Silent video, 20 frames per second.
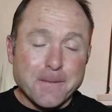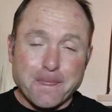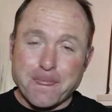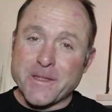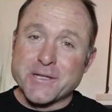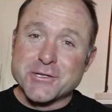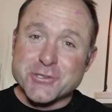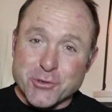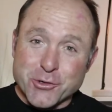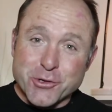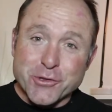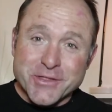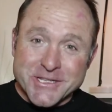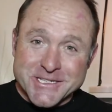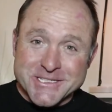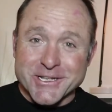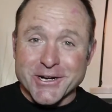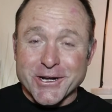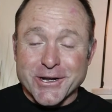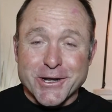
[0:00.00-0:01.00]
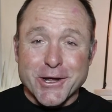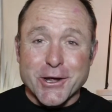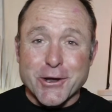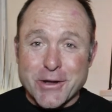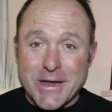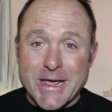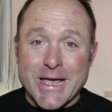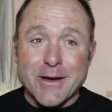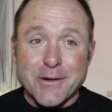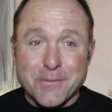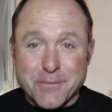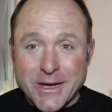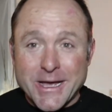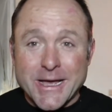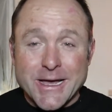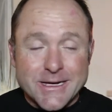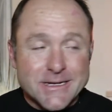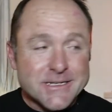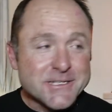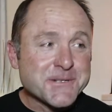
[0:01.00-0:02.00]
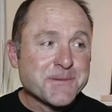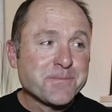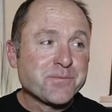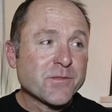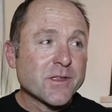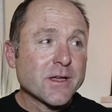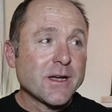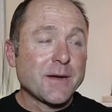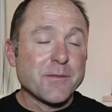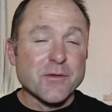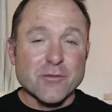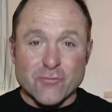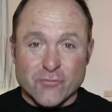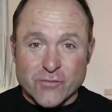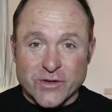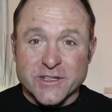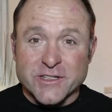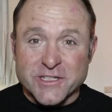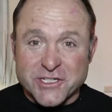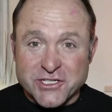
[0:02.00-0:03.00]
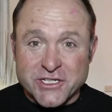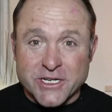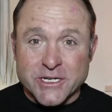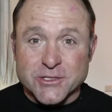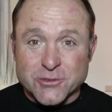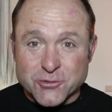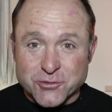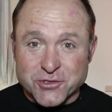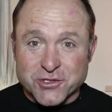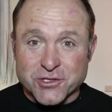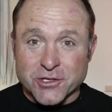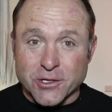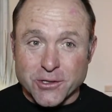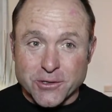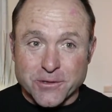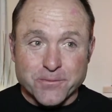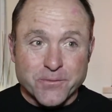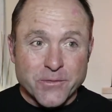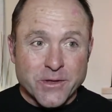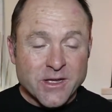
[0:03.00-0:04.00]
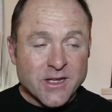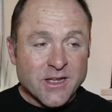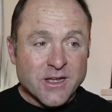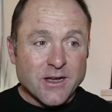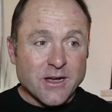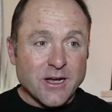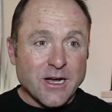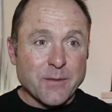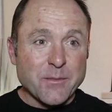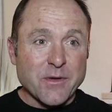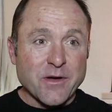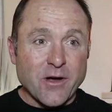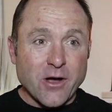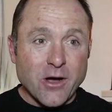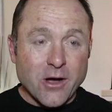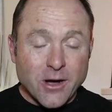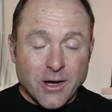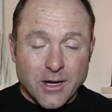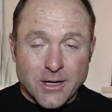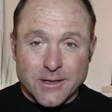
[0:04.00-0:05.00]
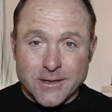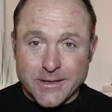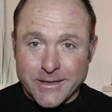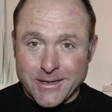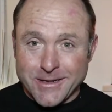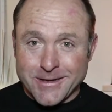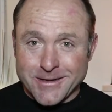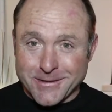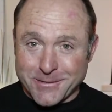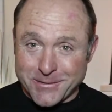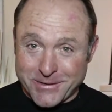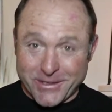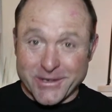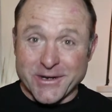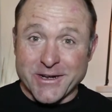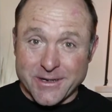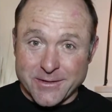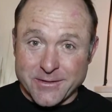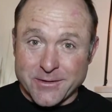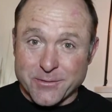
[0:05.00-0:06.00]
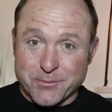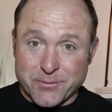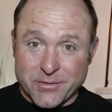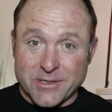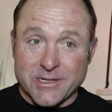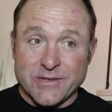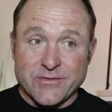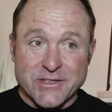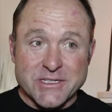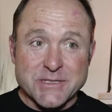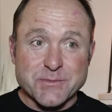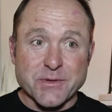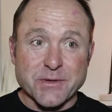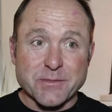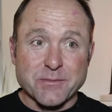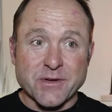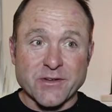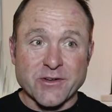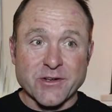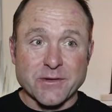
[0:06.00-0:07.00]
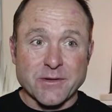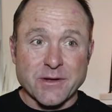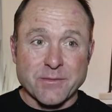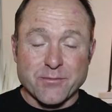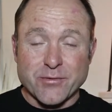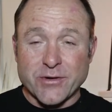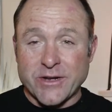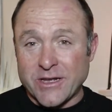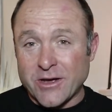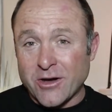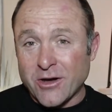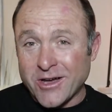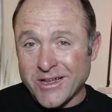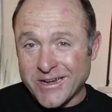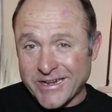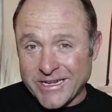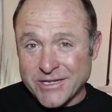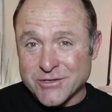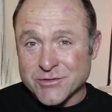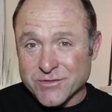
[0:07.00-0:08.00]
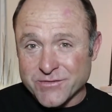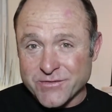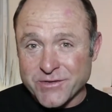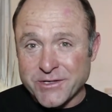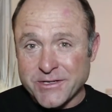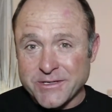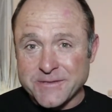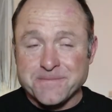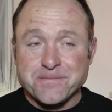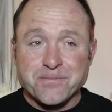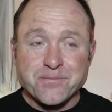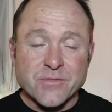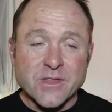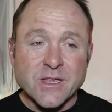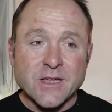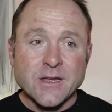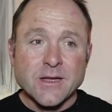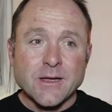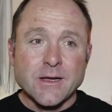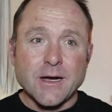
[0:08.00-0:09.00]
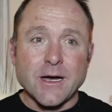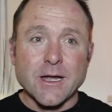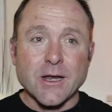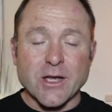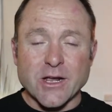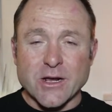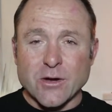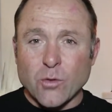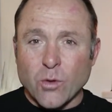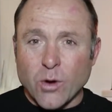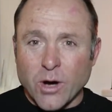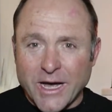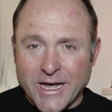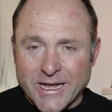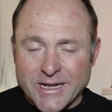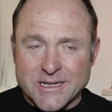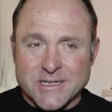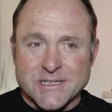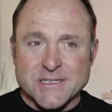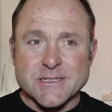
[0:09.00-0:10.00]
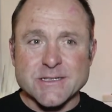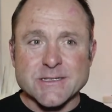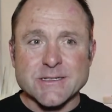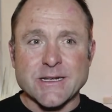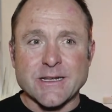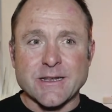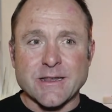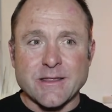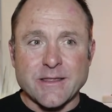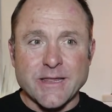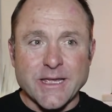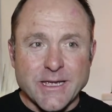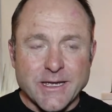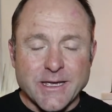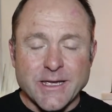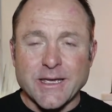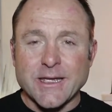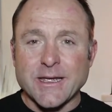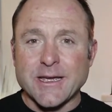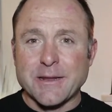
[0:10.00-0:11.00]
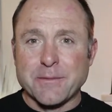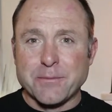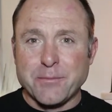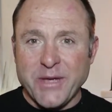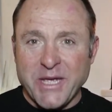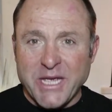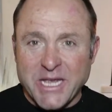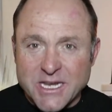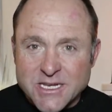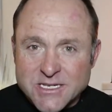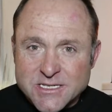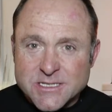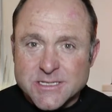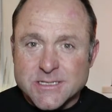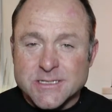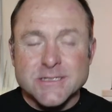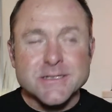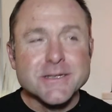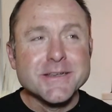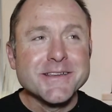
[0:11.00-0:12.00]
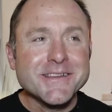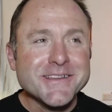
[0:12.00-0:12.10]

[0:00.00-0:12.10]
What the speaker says: The truth is that I know now at my age, I'm a really gentle soul. You're going to not believe this, but my God, I'm pretty highly introverted. I like quietness and thinking and peace.